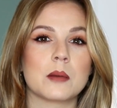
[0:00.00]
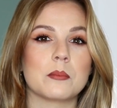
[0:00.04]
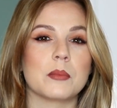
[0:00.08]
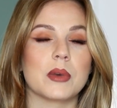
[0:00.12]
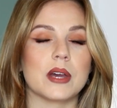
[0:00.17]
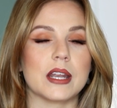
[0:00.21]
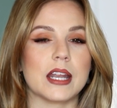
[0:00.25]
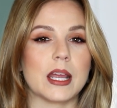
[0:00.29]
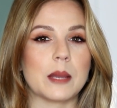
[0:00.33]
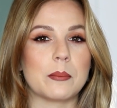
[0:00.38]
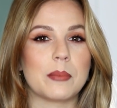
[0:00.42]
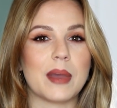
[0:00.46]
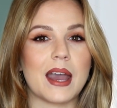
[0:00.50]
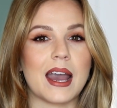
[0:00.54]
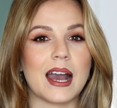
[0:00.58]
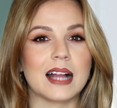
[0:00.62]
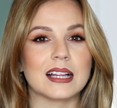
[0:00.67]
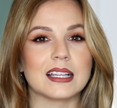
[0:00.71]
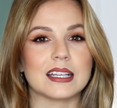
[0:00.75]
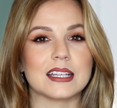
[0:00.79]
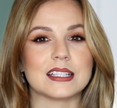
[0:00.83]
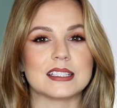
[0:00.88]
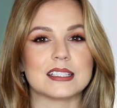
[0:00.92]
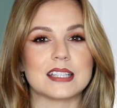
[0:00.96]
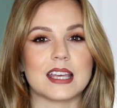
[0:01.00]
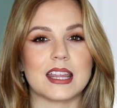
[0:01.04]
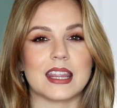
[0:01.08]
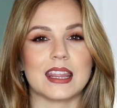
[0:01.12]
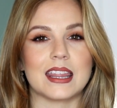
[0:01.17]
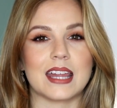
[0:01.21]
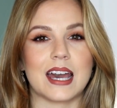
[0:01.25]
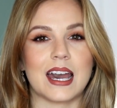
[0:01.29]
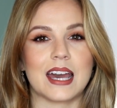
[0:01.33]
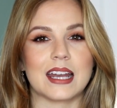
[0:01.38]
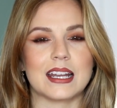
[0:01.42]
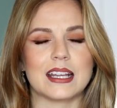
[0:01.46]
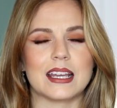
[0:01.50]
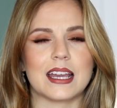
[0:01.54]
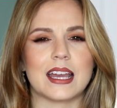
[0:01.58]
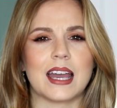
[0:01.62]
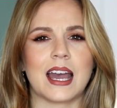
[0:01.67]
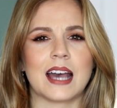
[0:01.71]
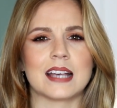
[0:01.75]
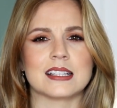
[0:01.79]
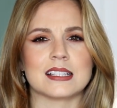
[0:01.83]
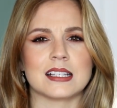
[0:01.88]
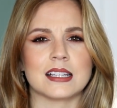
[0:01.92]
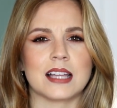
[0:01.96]
but a palette that
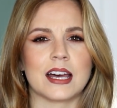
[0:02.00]
has a